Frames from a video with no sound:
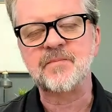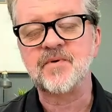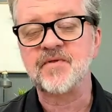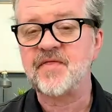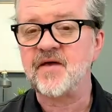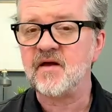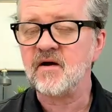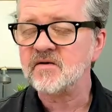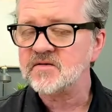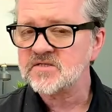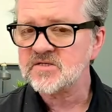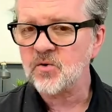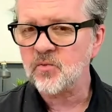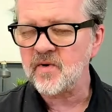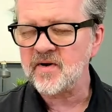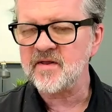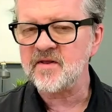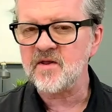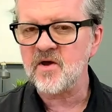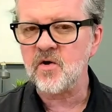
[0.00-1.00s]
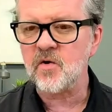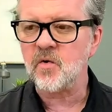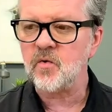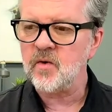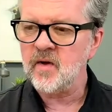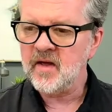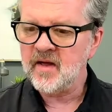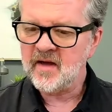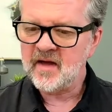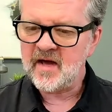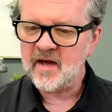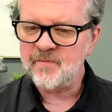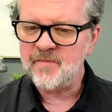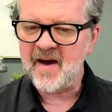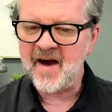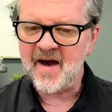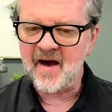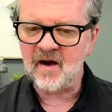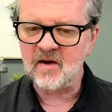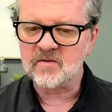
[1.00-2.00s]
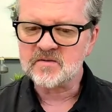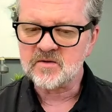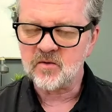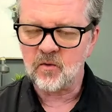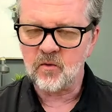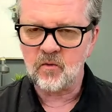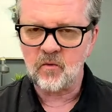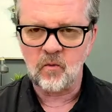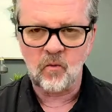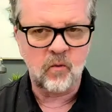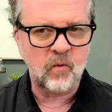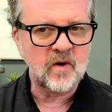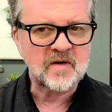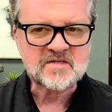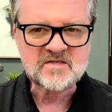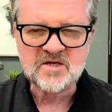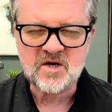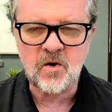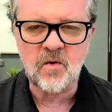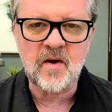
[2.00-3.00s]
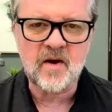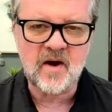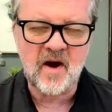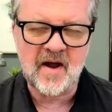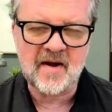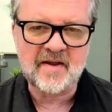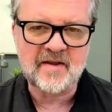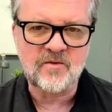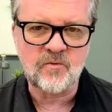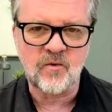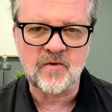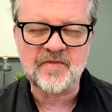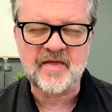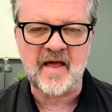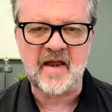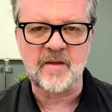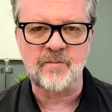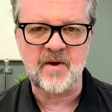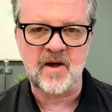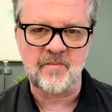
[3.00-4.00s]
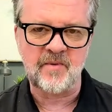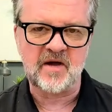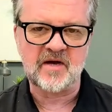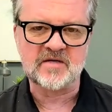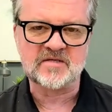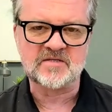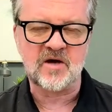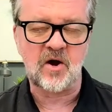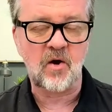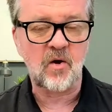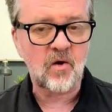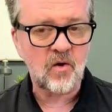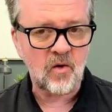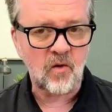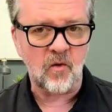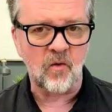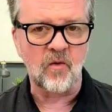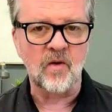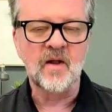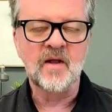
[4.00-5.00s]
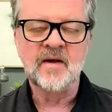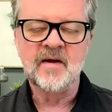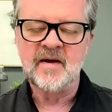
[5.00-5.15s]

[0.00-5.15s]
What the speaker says: but they also want to know about what's going on in North Alabama as a whole.